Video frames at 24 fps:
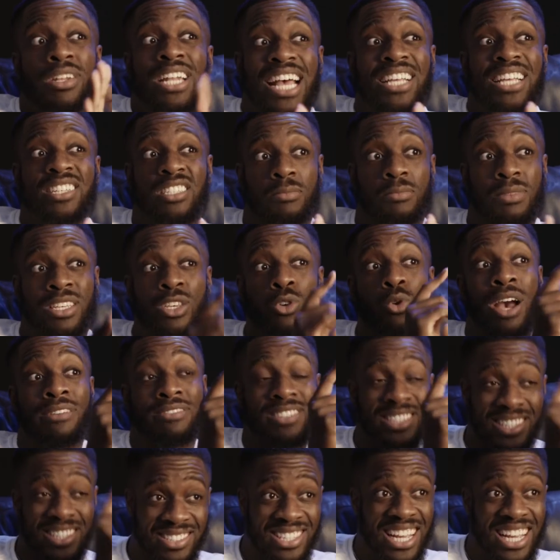nice to me, you have
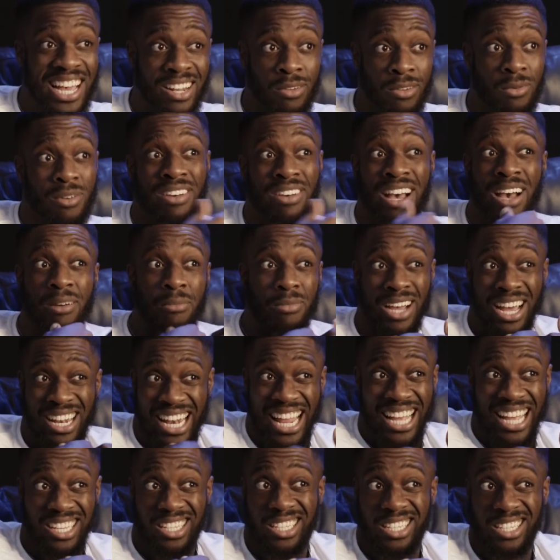to decide whether
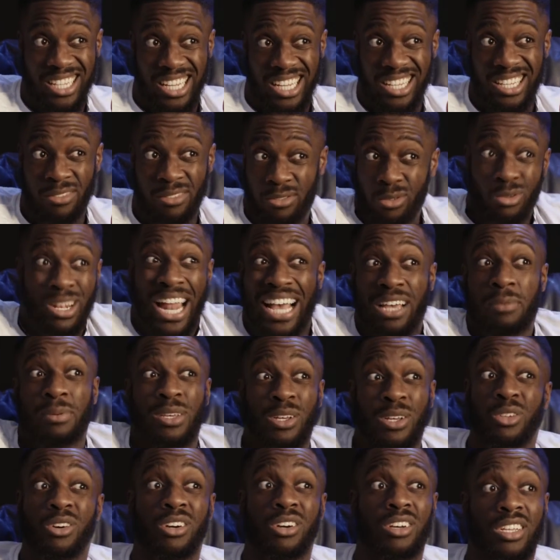if you like me
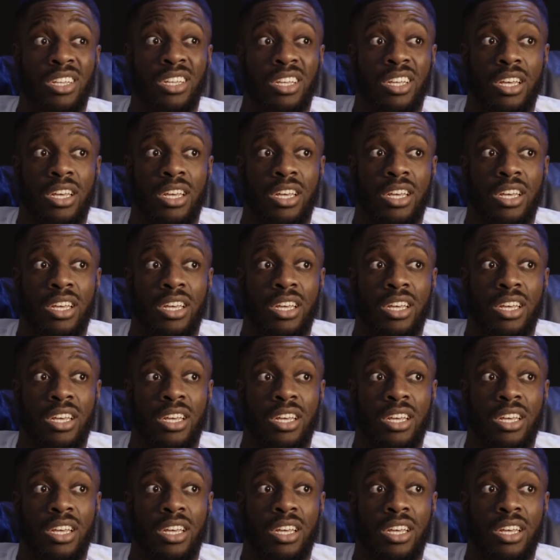or not.